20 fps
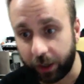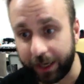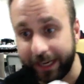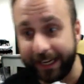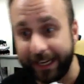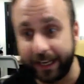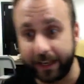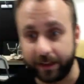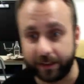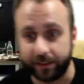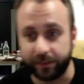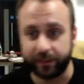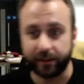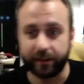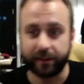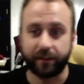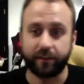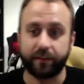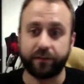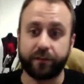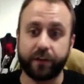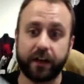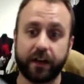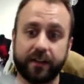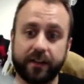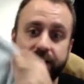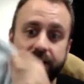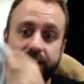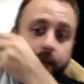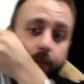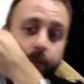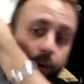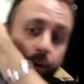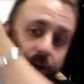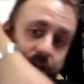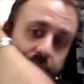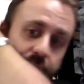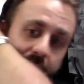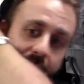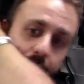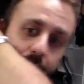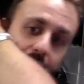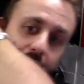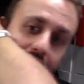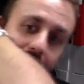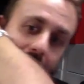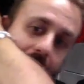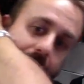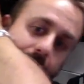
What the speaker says: here the first sample which came back